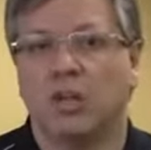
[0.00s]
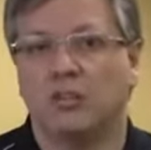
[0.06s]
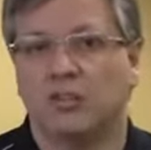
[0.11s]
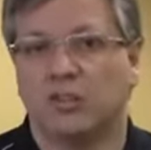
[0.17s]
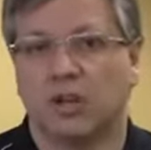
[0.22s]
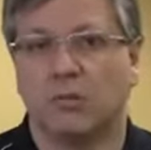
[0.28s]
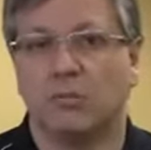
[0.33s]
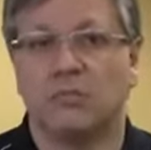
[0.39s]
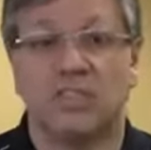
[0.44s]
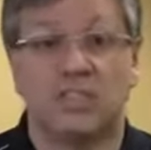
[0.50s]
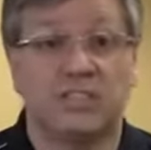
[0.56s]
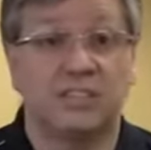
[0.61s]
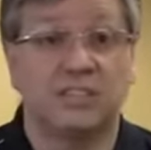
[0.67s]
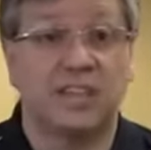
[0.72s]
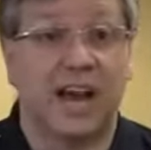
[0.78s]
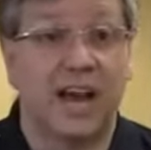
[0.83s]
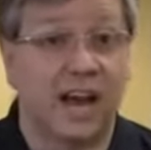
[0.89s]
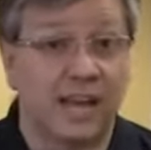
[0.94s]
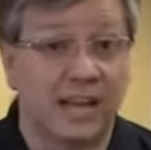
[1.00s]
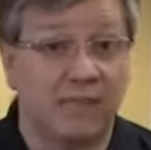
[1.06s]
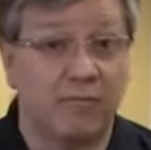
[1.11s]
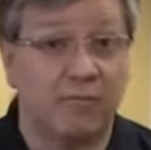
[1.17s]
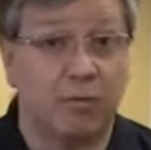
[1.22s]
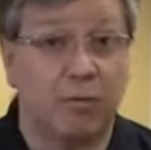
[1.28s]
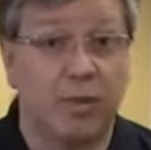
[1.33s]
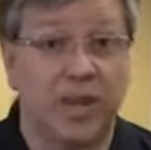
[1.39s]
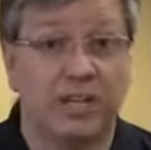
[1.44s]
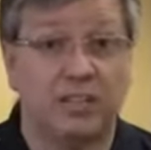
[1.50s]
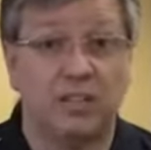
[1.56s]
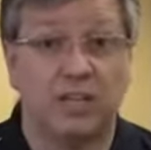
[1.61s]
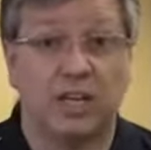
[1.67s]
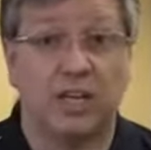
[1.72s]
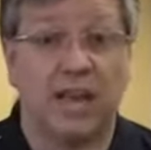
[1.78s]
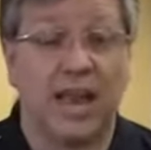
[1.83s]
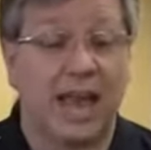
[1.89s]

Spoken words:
some design information,